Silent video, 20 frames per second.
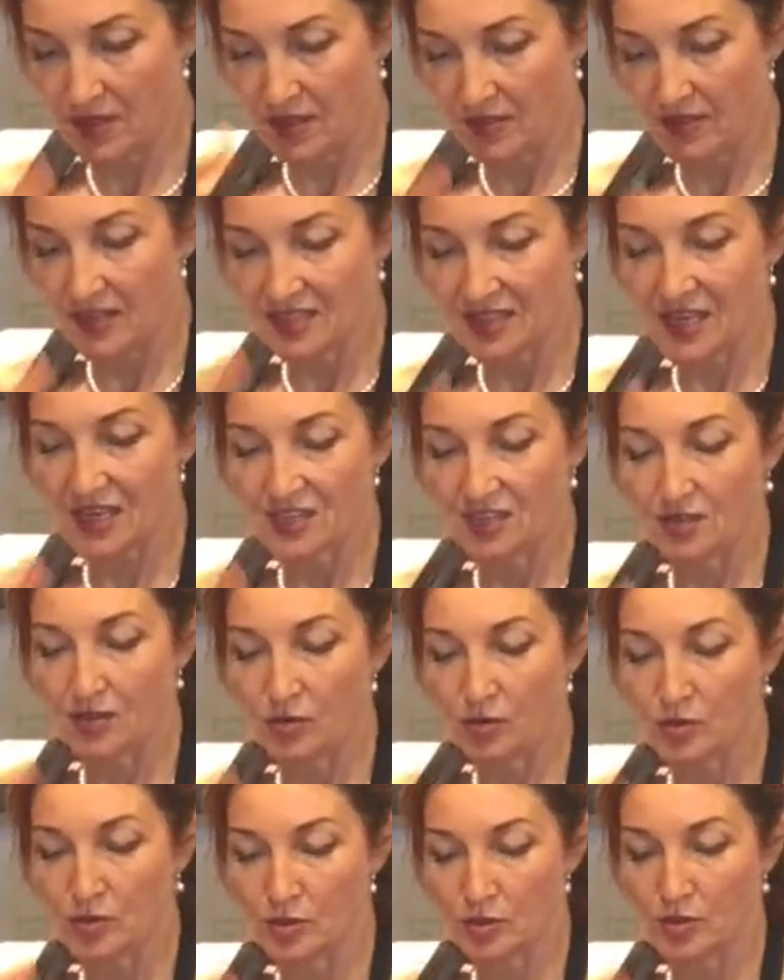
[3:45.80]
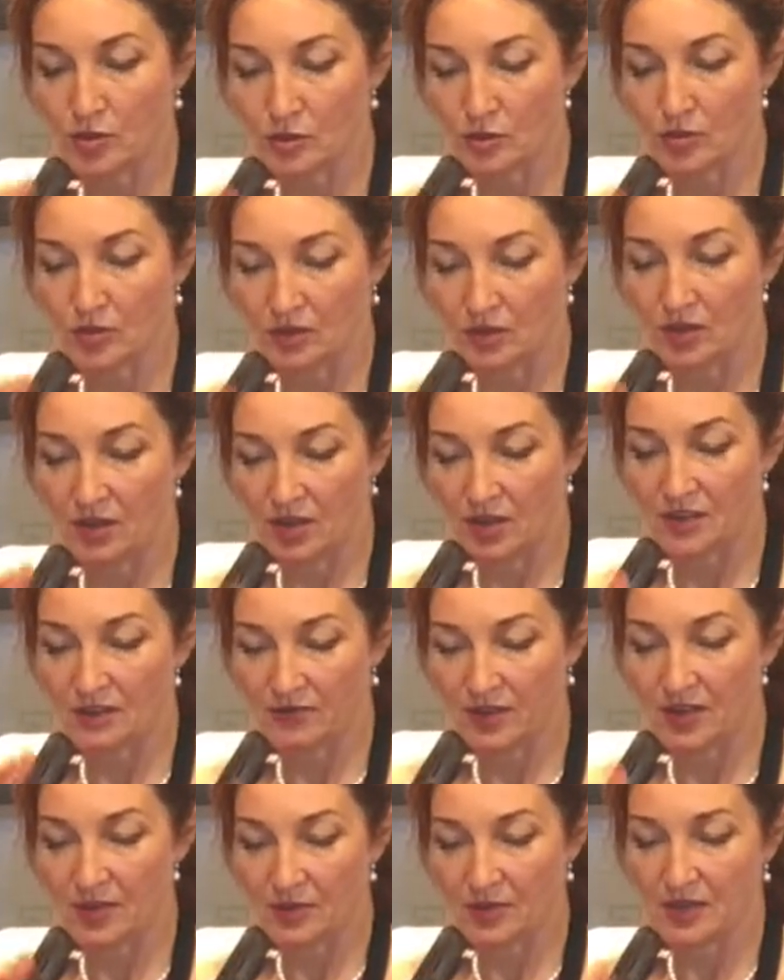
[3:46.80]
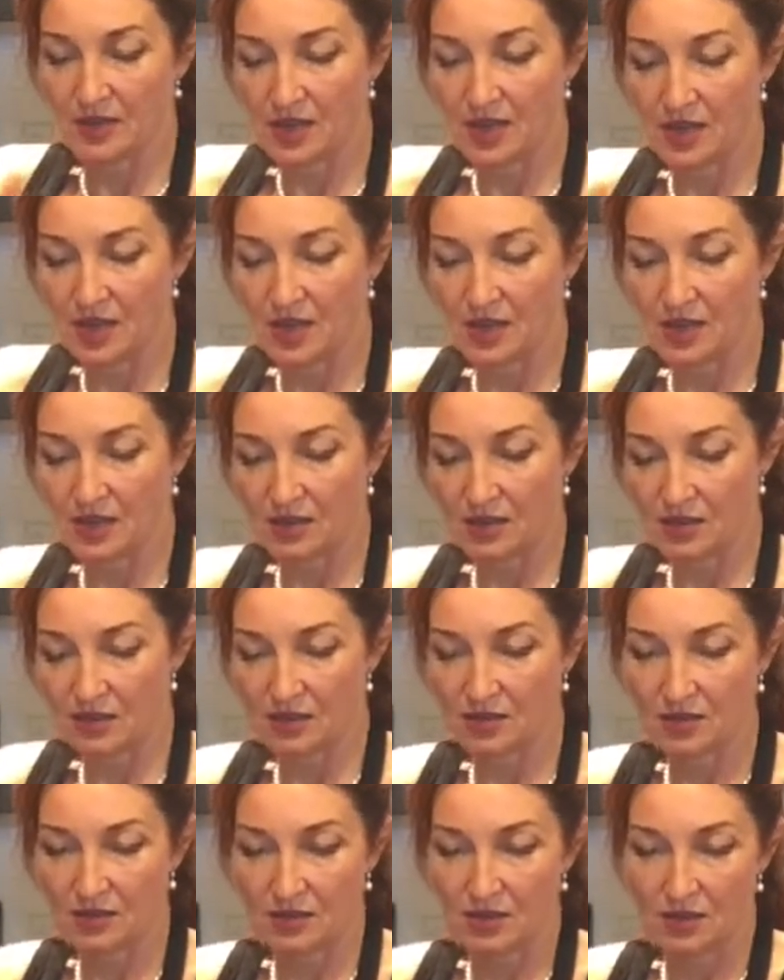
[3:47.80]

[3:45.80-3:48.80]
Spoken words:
This has also lots of vitamin A, and it's